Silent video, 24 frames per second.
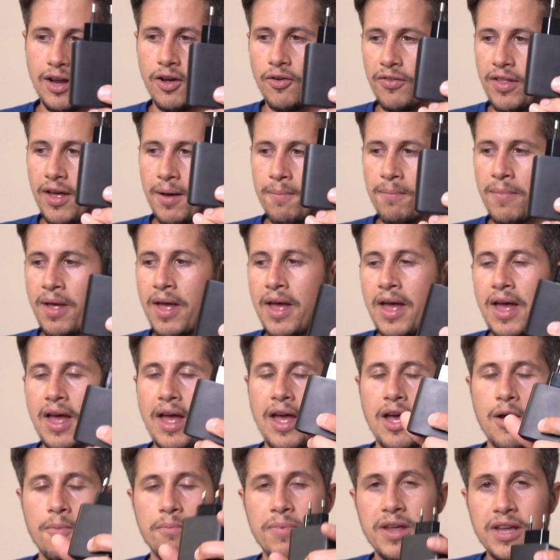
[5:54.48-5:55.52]
of them,
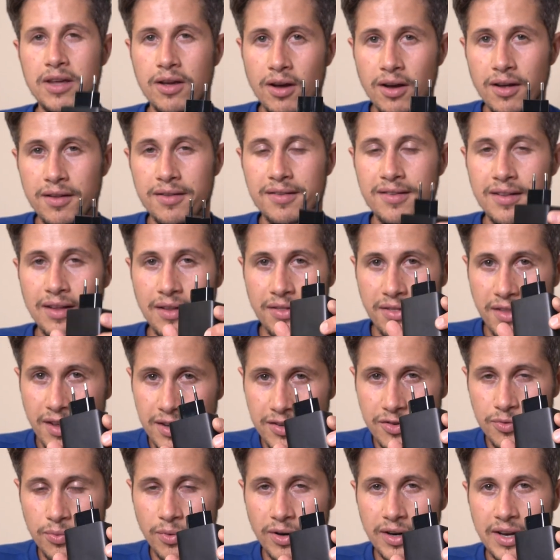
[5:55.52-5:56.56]
because
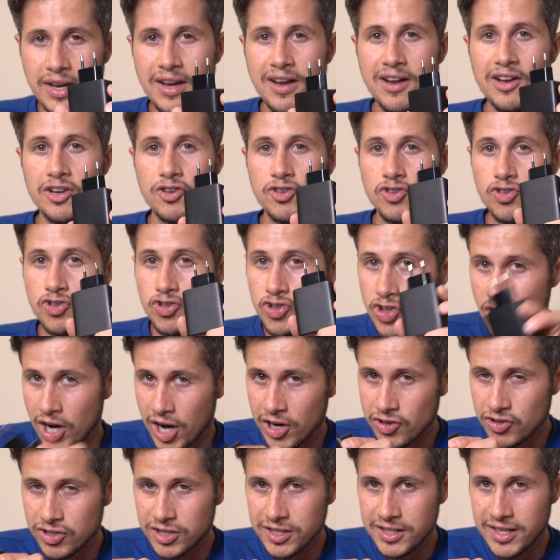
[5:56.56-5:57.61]
this one here
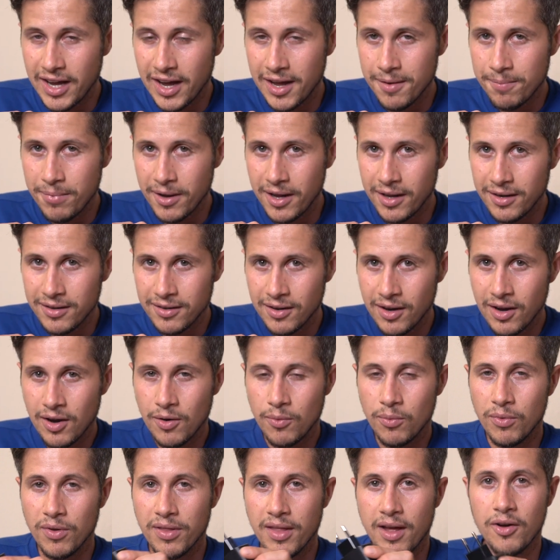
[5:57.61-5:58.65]
charges the iPad
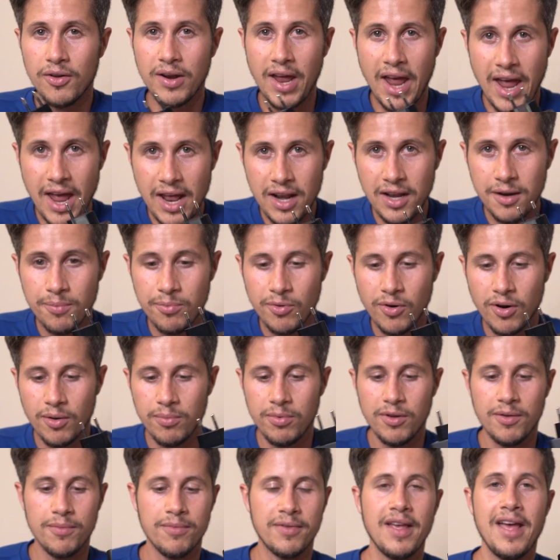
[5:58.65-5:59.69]
without any
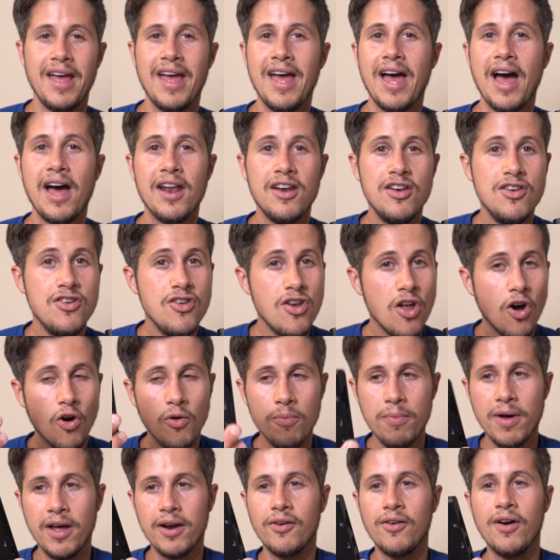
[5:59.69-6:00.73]
problems, no
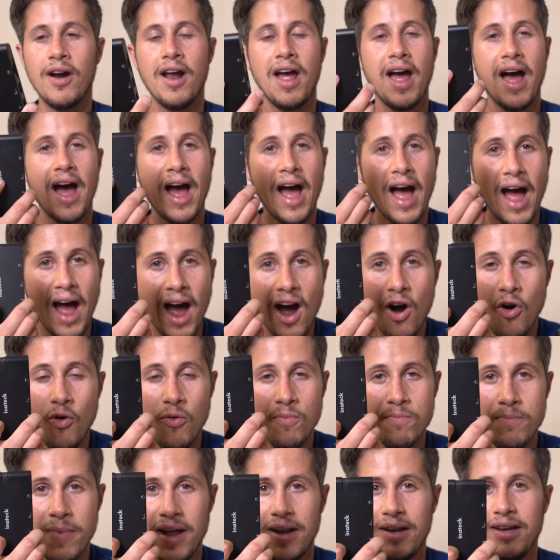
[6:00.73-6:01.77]
matter how
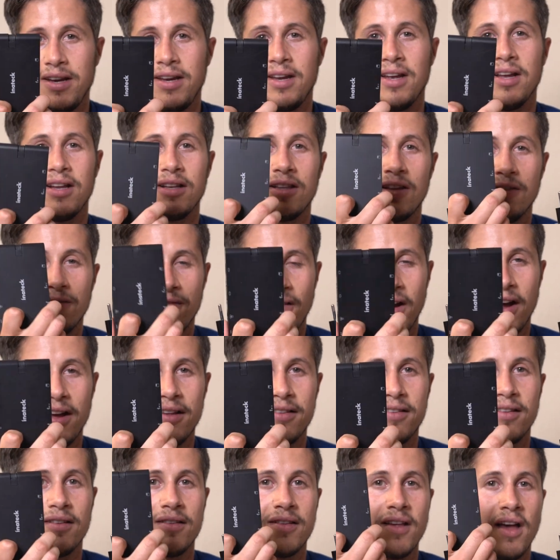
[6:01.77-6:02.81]
many
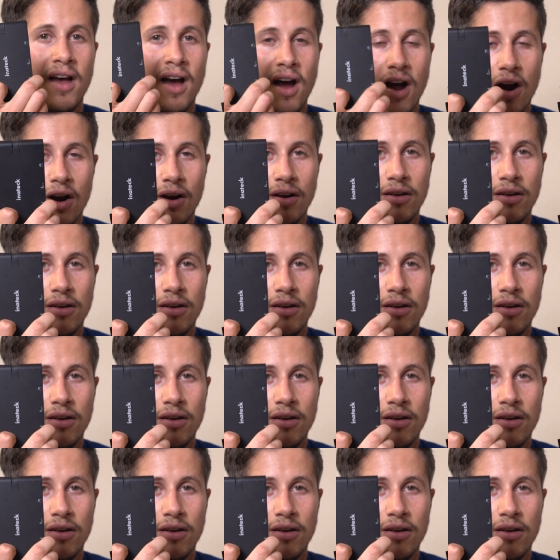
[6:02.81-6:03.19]
devices are